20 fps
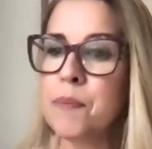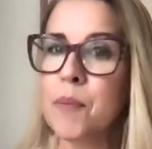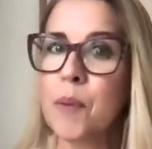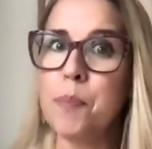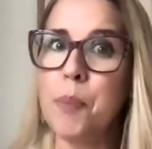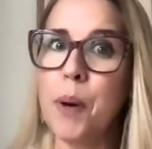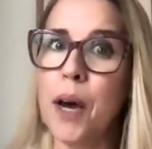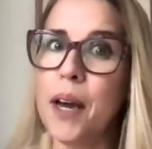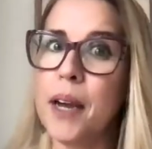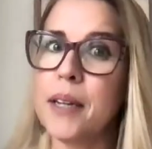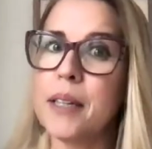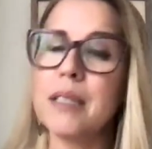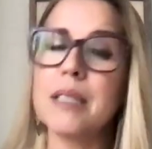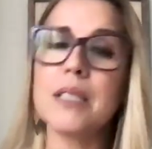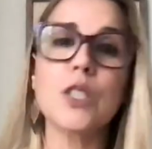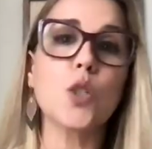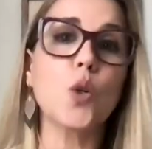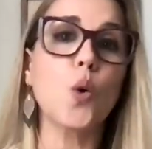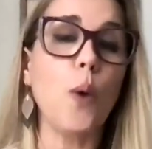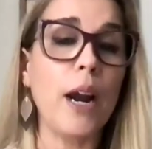But
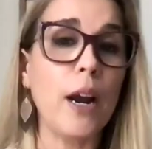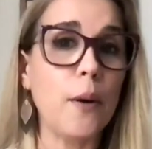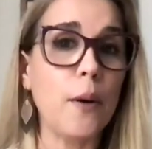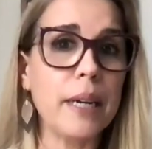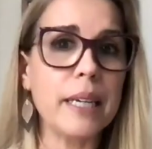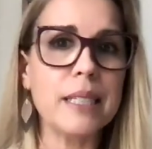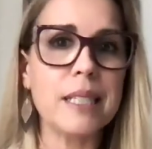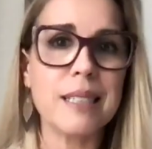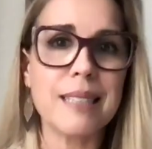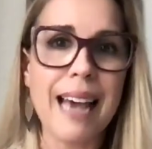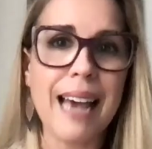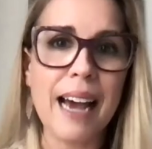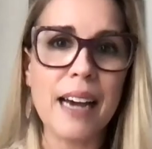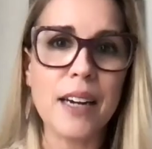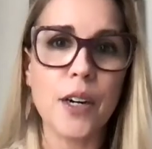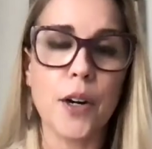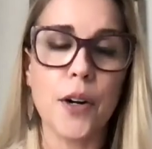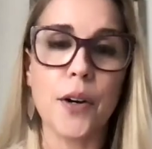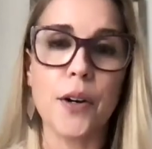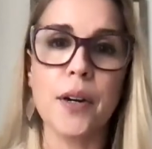squaring
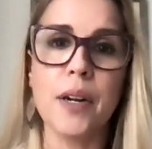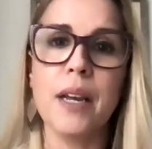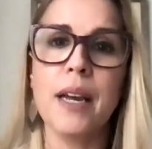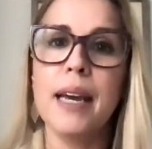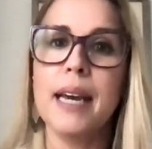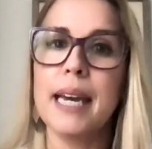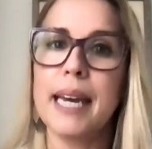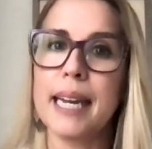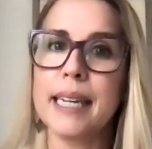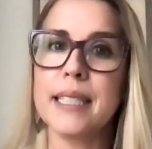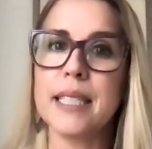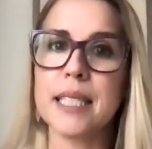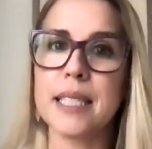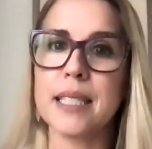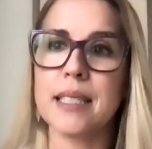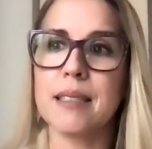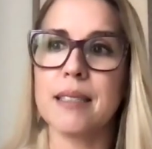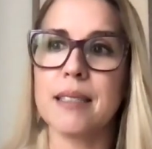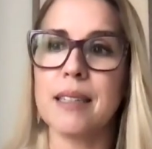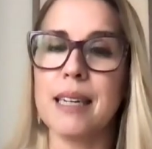Saturn,
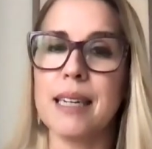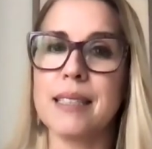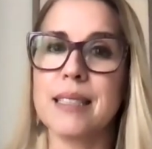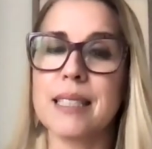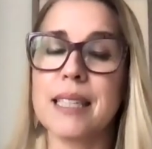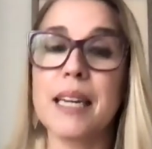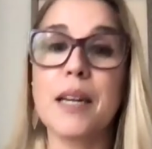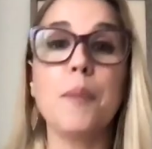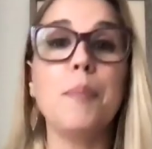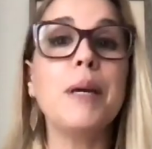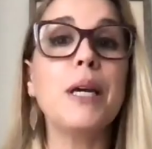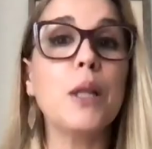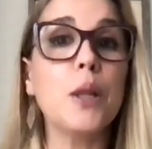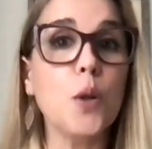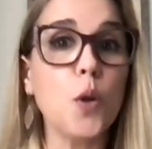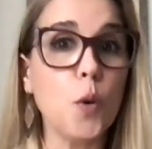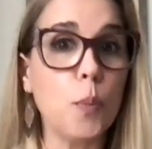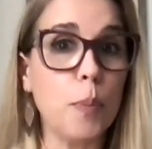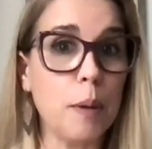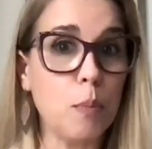it's going to be a
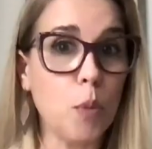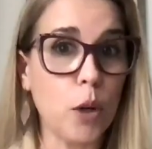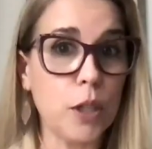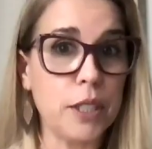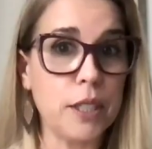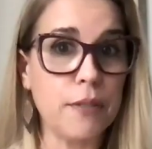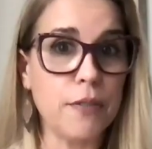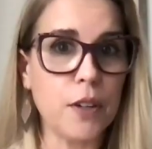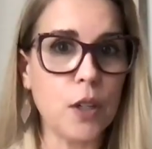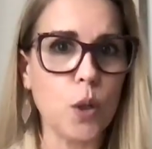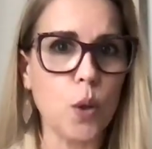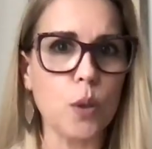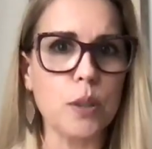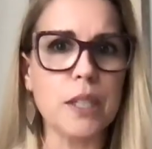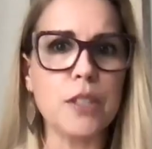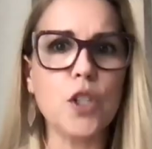little bit more difficult.